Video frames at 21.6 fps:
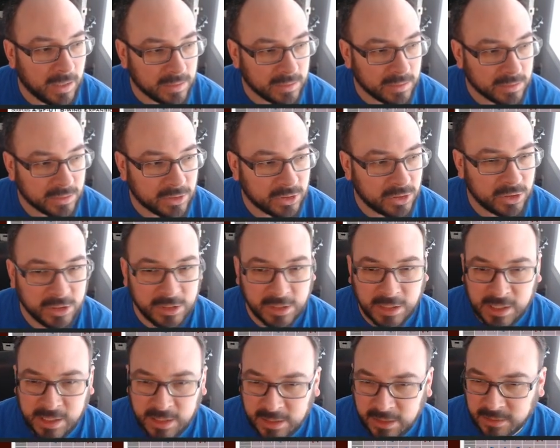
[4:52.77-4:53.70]

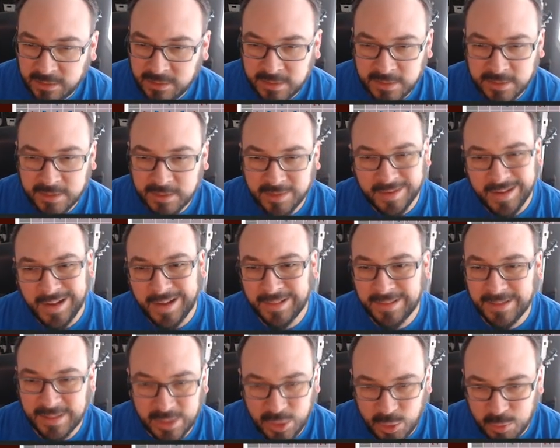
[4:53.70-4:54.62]
She's got
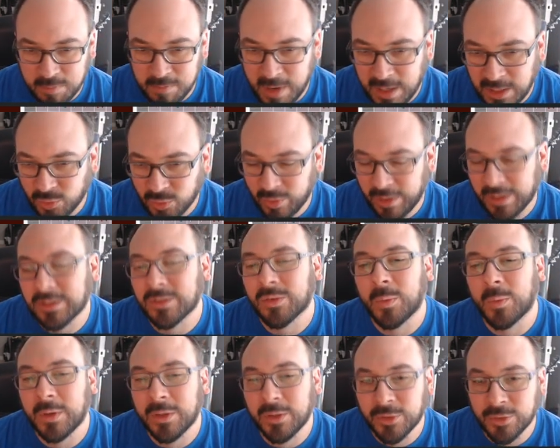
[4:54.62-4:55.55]
this, you must transfer
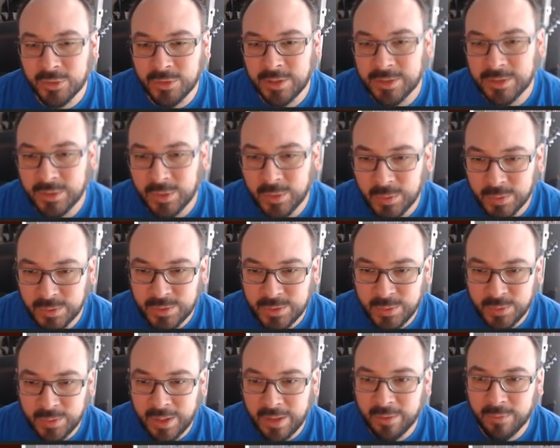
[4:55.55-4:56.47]
one of your stress tokens to
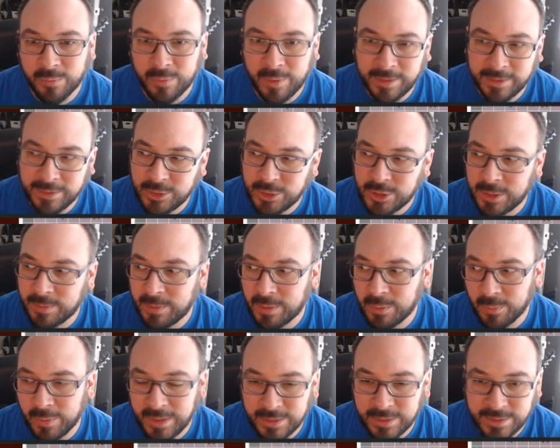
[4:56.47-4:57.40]
another friendly ship at
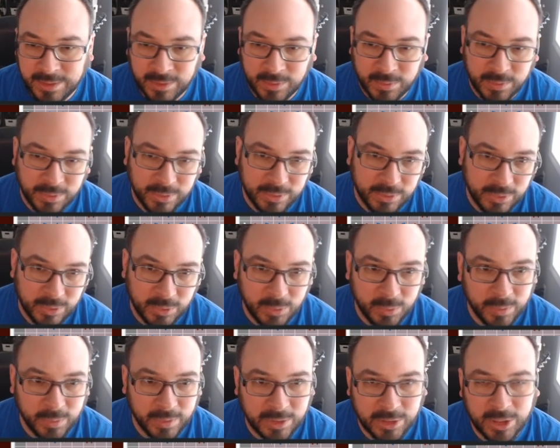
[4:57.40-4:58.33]
range 0 to 2,
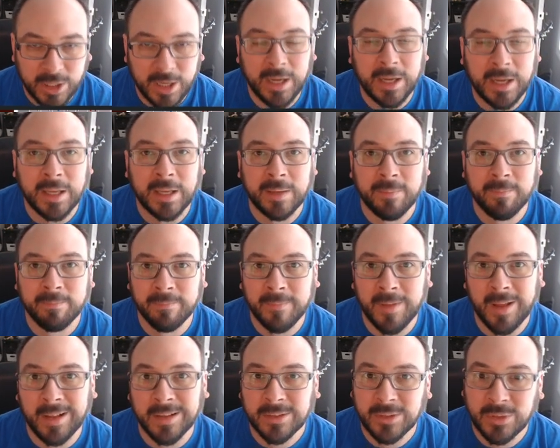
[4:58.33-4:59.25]
which I'm
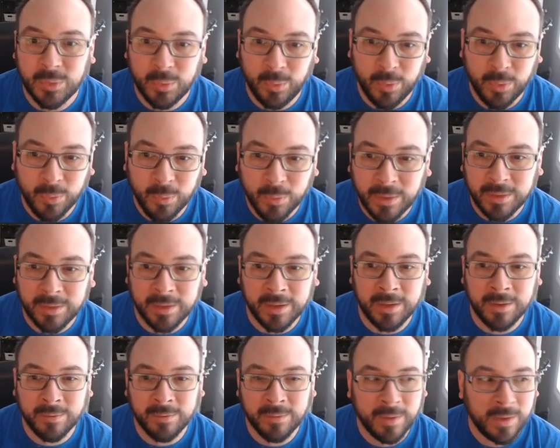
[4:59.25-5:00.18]
not too thrilled
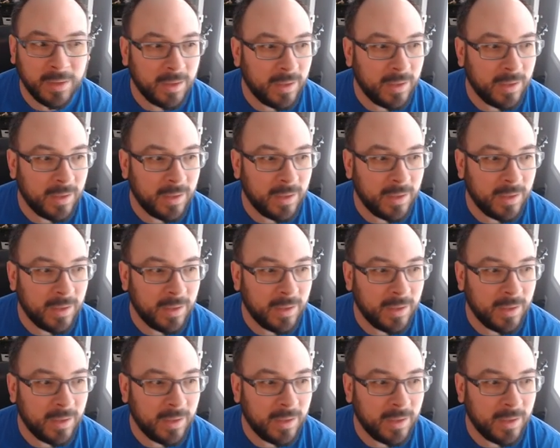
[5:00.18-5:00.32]
of.